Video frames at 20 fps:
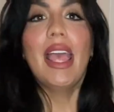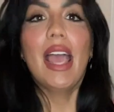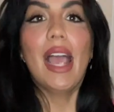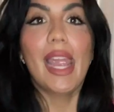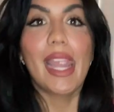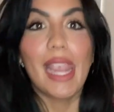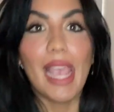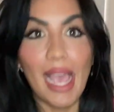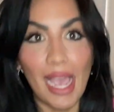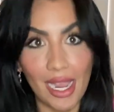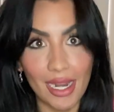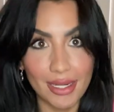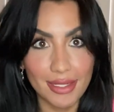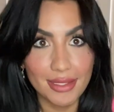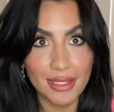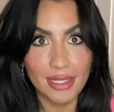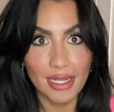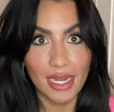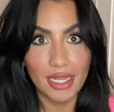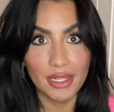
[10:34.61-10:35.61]
I
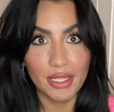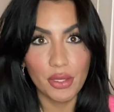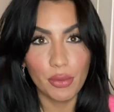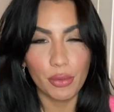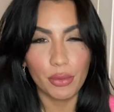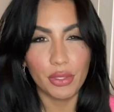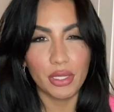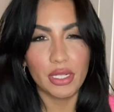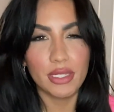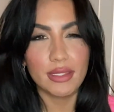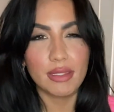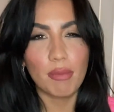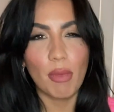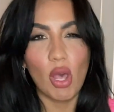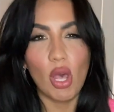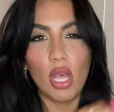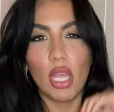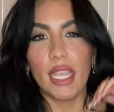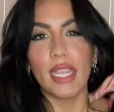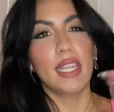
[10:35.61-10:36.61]
accidentally ordered a
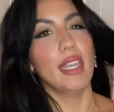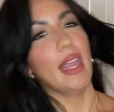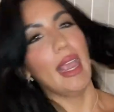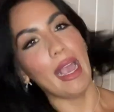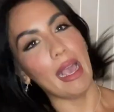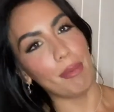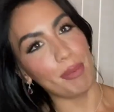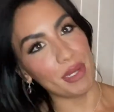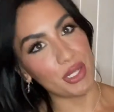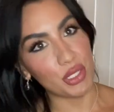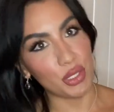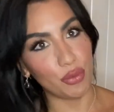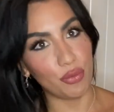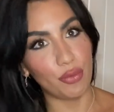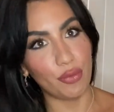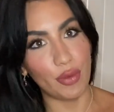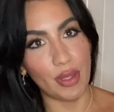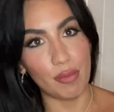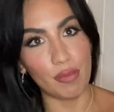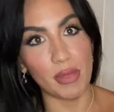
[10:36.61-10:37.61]
small and it happened to
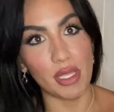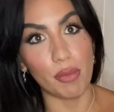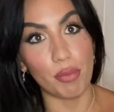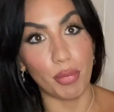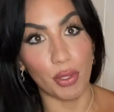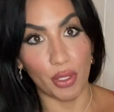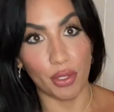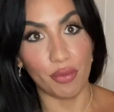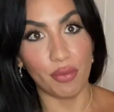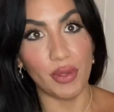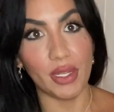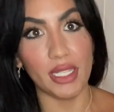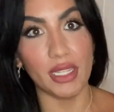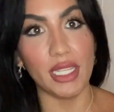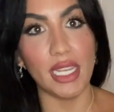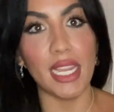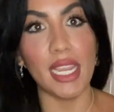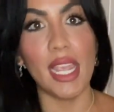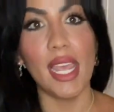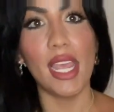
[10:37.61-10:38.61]
fit me
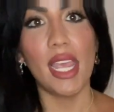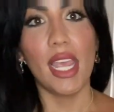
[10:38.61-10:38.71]
perfectly.